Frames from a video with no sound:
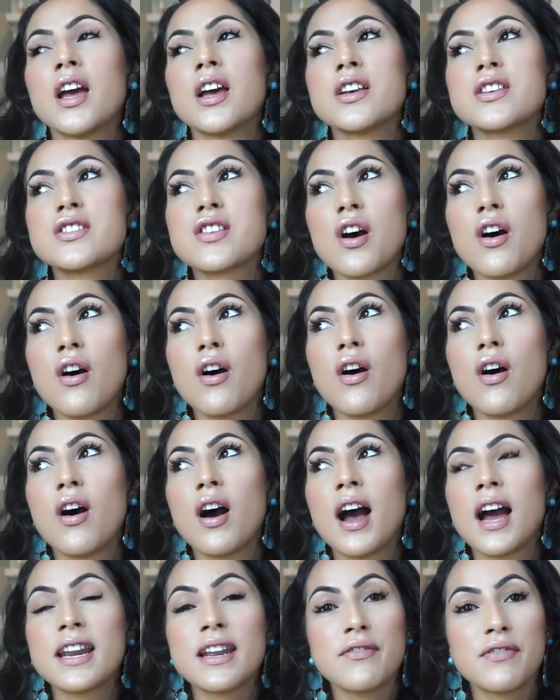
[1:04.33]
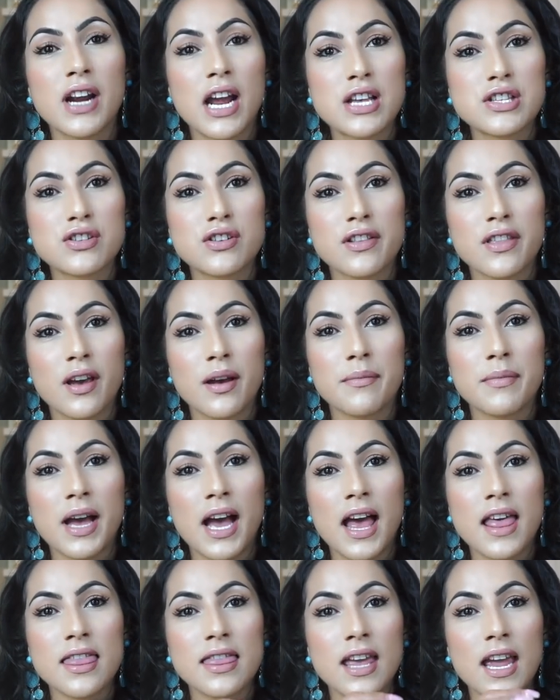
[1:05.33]
So I never answered them,
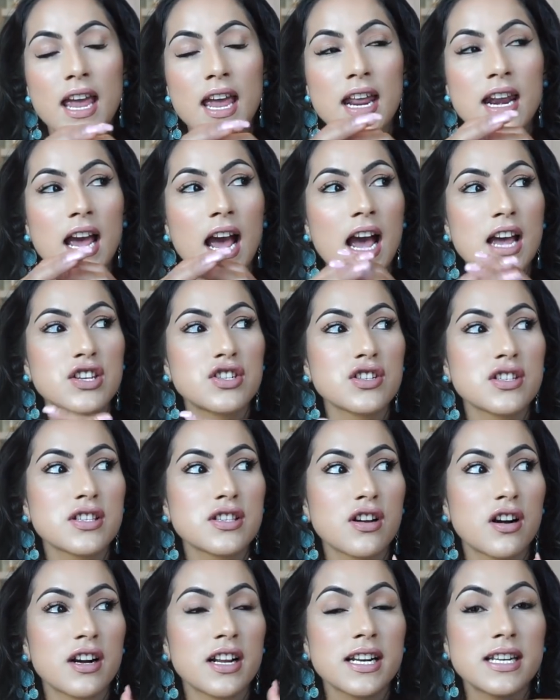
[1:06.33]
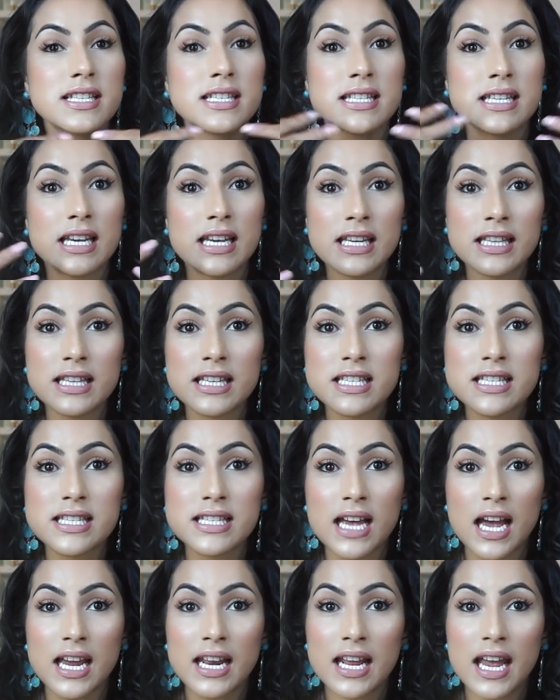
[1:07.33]
and then I just started seeing this
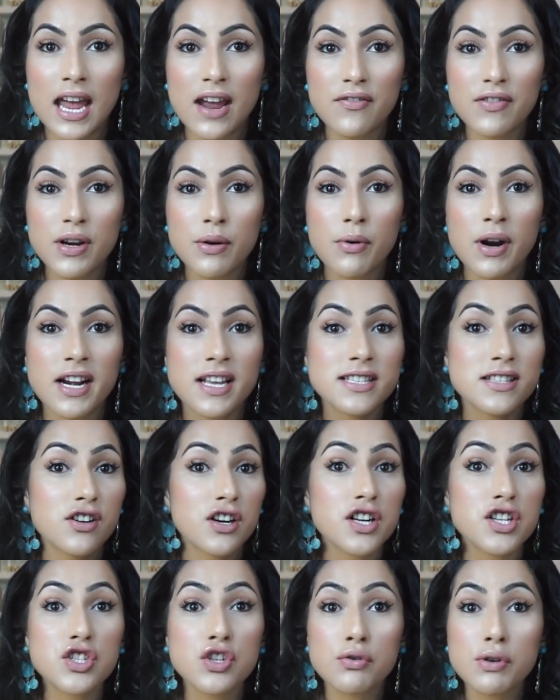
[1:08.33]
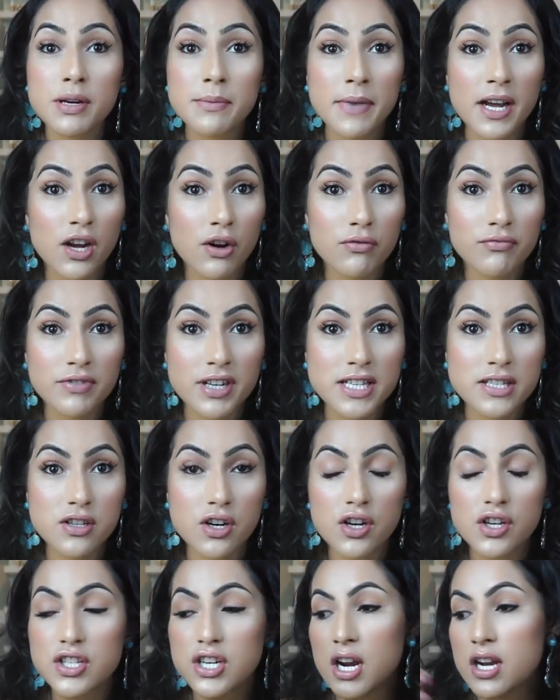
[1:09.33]
site everywhere. I started doing my own
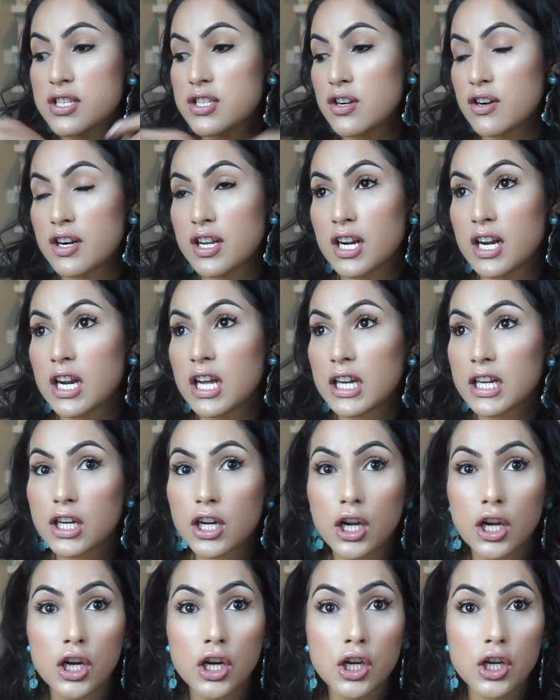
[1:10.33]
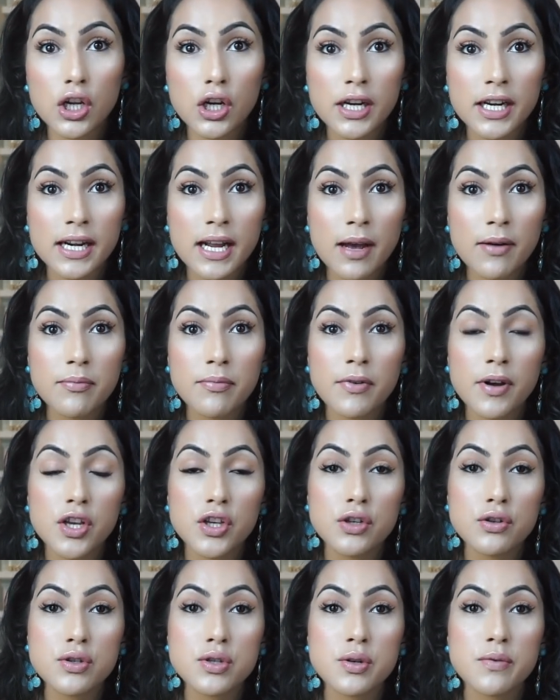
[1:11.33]
research. I started like looking up
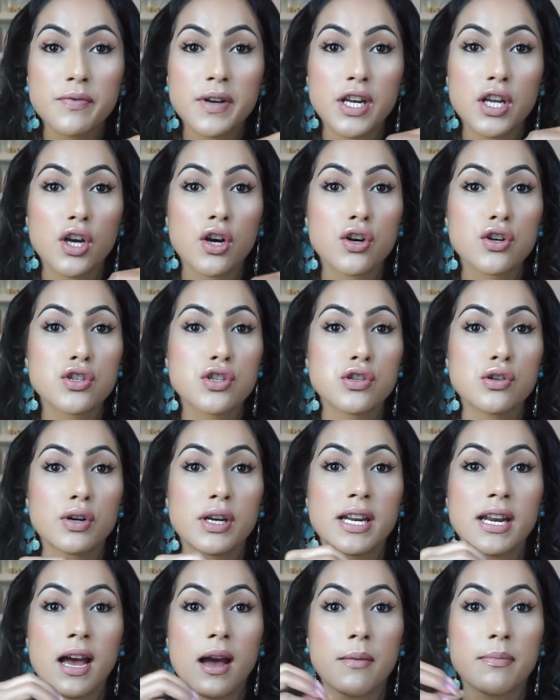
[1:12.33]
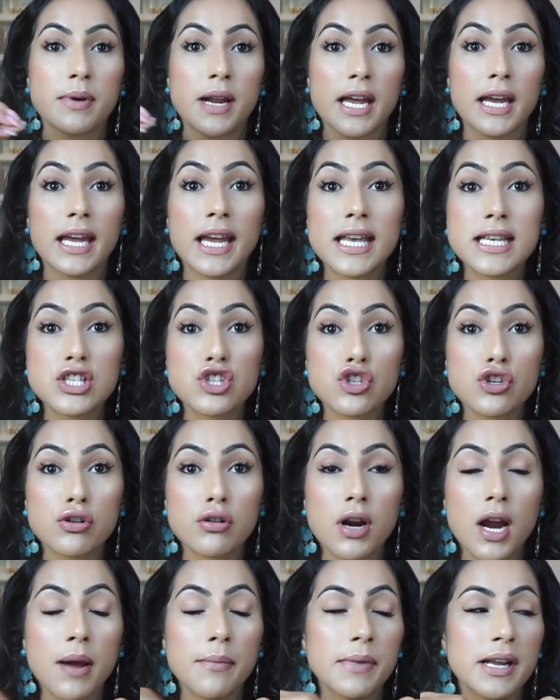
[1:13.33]
YouTube videos, looking up like
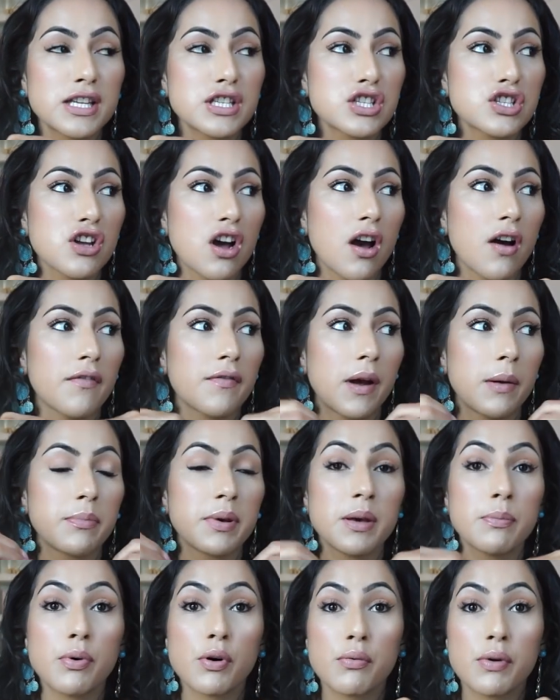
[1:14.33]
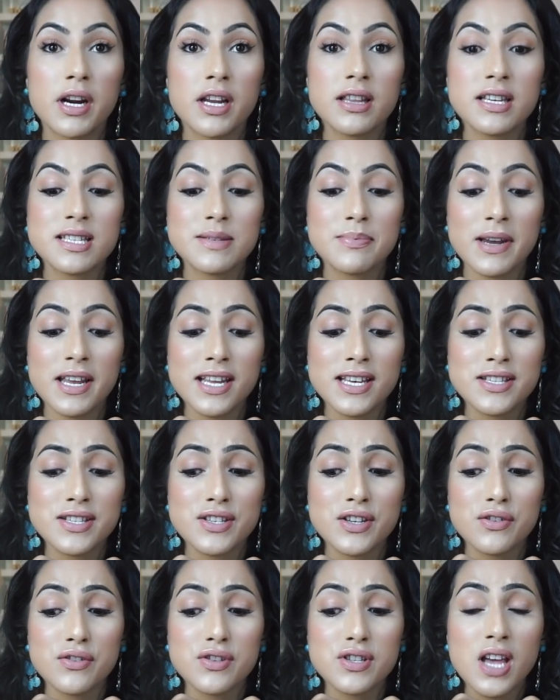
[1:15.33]
Instagram and stuff, and people wearing these bathing
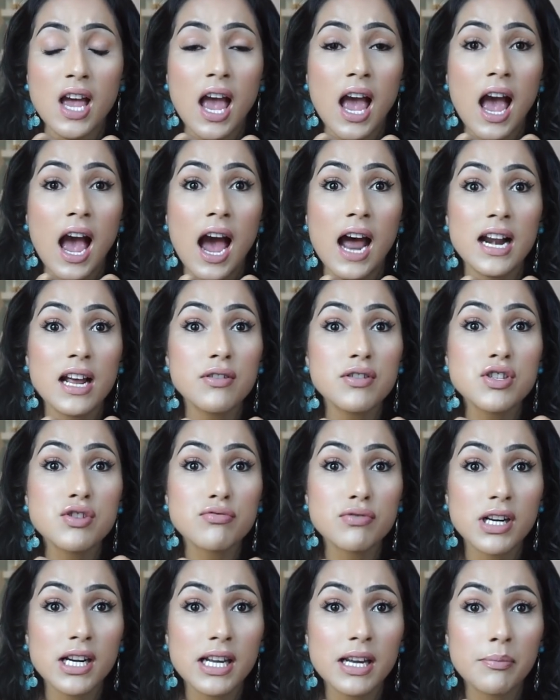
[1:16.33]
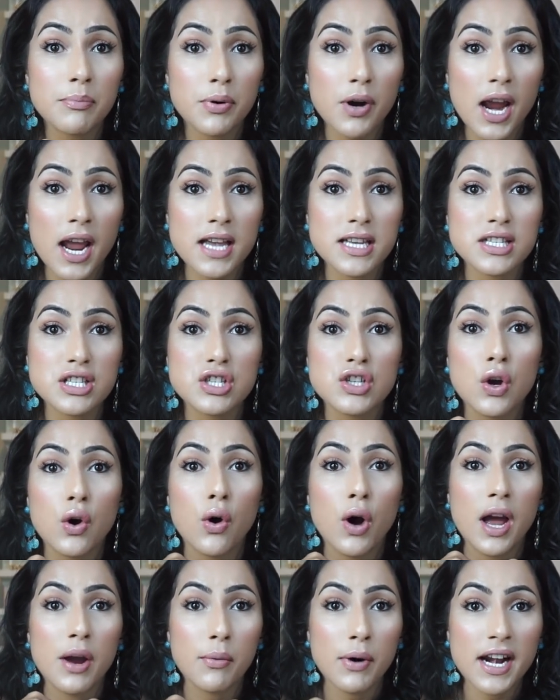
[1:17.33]
suits, and I was really impressed. So
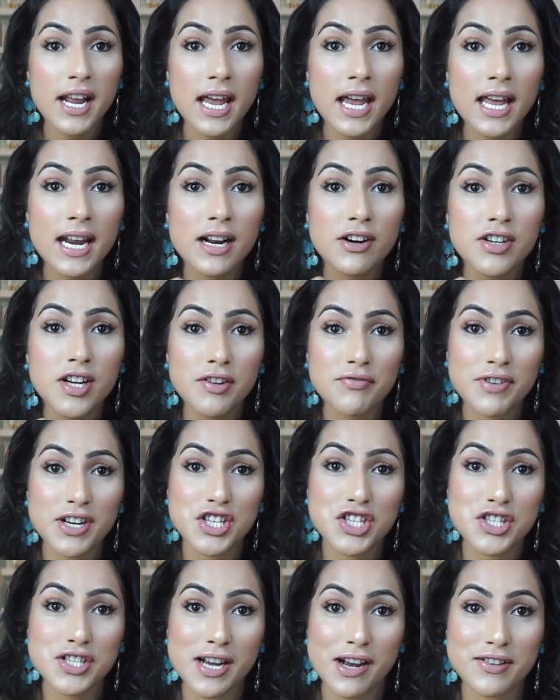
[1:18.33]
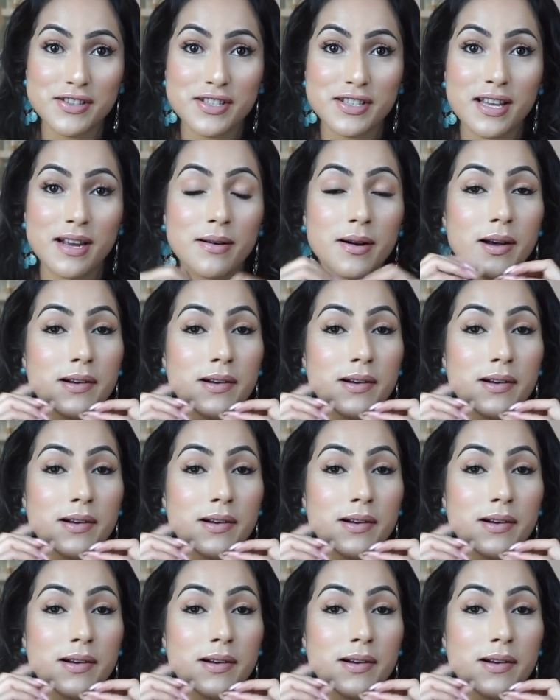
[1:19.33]
I went ahead and I reached out to them.